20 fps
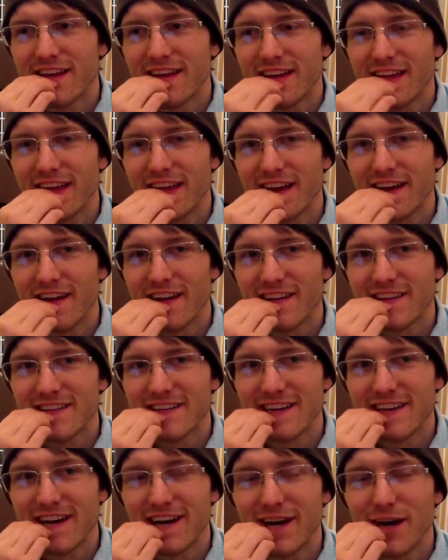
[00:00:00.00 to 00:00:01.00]
Yeah,
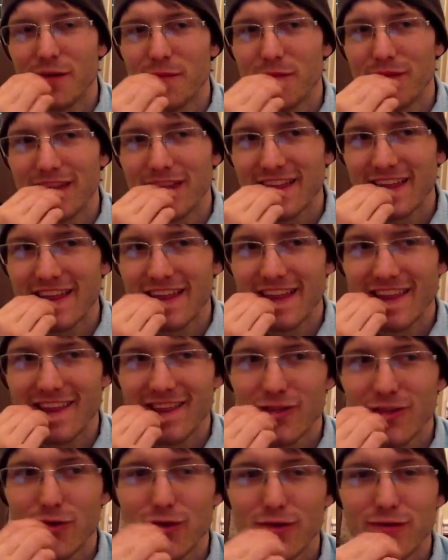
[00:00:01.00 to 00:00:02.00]

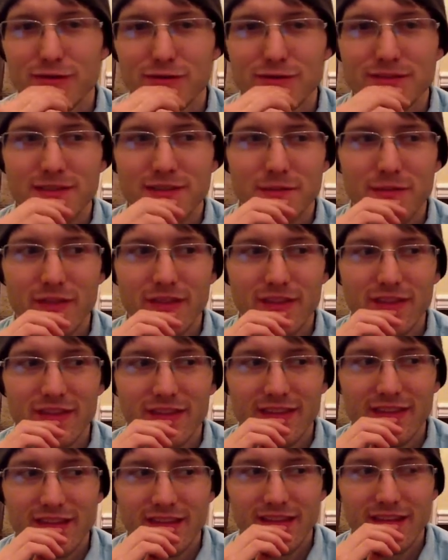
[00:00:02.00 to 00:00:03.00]
Louisville is
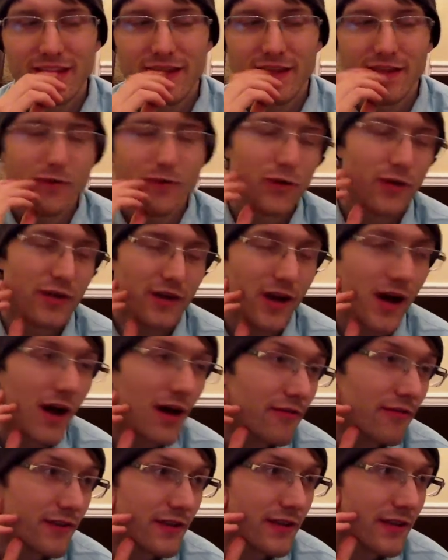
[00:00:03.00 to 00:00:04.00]
something. Well, the
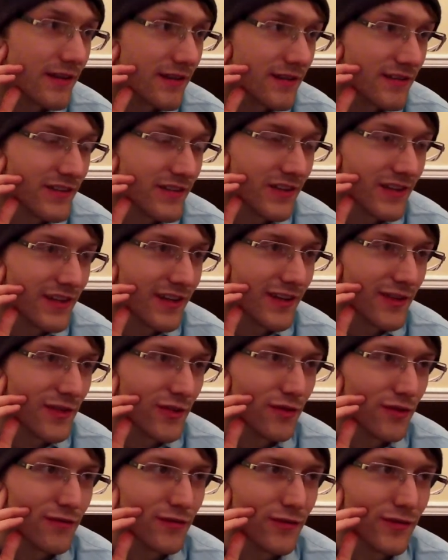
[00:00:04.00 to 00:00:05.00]
coffee scene in
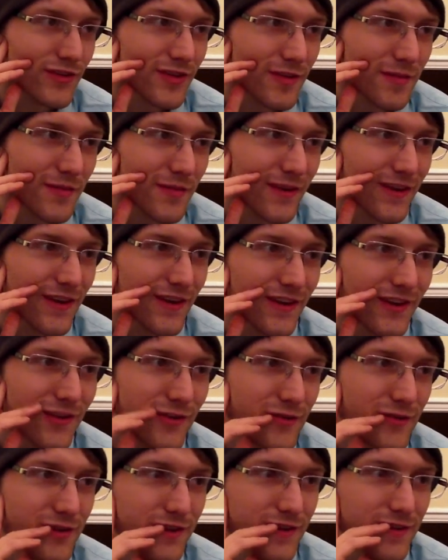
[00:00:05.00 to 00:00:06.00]
Louisville is something
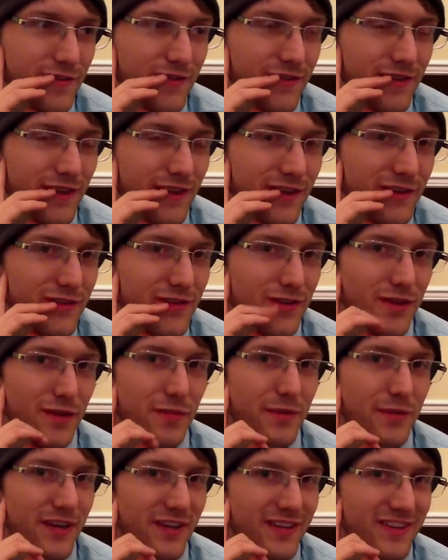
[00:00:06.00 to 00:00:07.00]
you could easily
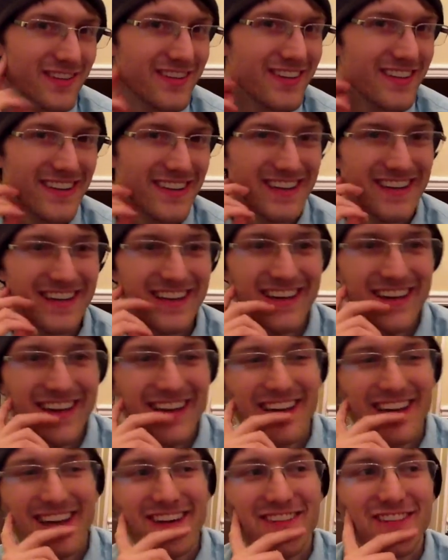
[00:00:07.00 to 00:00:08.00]
miss
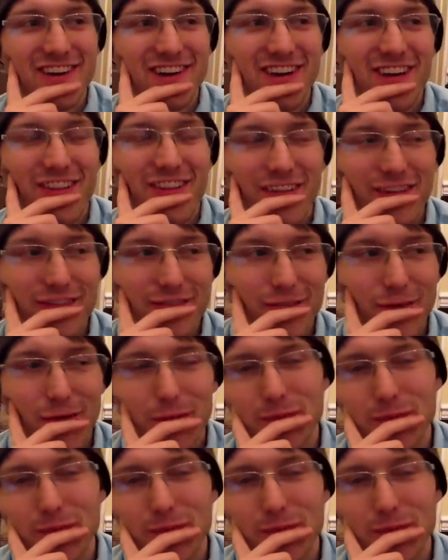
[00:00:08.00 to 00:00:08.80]
if you're not looking for it.